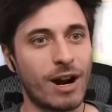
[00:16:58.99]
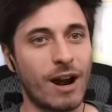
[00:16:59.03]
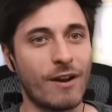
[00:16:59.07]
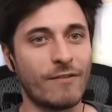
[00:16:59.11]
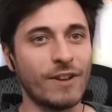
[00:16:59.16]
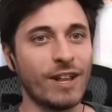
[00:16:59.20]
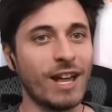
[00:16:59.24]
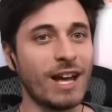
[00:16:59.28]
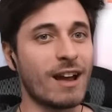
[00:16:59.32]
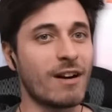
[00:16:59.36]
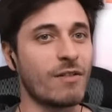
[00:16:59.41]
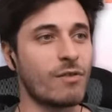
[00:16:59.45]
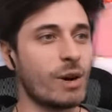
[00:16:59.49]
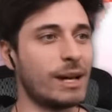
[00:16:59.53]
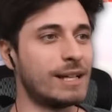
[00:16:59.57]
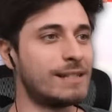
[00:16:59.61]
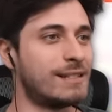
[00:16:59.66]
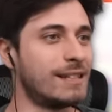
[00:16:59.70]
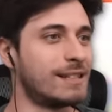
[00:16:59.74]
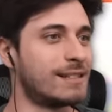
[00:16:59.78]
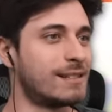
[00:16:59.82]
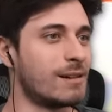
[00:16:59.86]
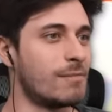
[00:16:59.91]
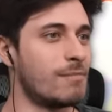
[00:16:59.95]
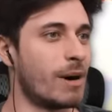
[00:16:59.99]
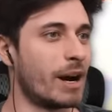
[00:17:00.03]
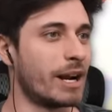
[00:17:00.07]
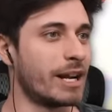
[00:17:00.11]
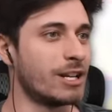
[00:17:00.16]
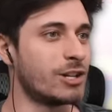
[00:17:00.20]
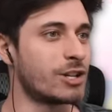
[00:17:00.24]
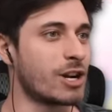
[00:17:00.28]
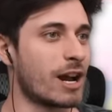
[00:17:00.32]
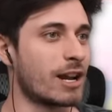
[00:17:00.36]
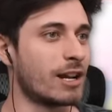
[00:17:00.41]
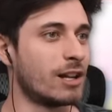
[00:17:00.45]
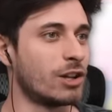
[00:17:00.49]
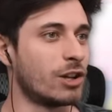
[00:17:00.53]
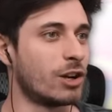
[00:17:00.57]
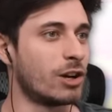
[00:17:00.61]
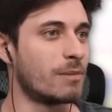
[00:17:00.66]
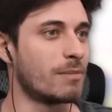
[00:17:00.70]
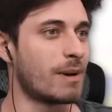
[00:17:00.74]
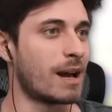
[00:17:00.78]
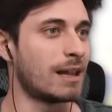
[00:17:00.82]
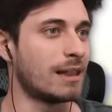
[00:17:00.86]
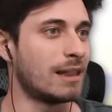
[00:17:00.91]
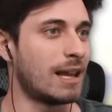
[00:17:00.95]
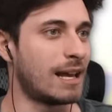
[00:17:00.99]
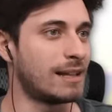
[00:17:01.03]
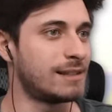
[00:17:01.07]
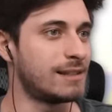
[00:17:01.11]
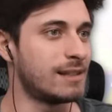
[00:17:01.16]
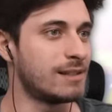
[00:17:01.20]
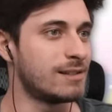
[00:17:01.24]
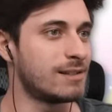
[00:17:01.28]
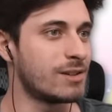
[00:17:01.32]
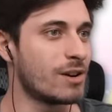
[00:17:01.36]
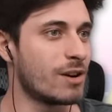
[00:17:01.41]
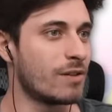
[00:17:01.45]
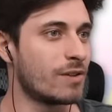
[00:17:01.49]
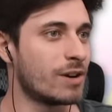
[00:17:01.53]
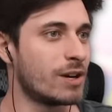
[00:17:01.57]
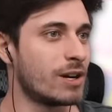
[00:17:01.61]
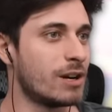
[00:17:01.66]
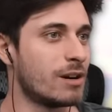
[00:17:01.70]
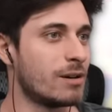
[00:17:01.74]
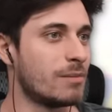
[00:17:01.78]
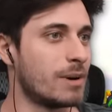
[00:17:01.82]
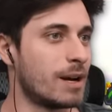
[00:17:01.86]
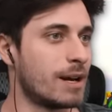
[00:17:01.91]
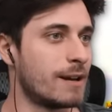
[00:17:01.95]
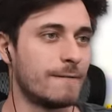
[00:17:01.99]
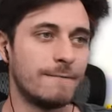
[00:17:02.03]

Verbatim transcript: I feel like I wasted some money trying to learn my lessons over here, but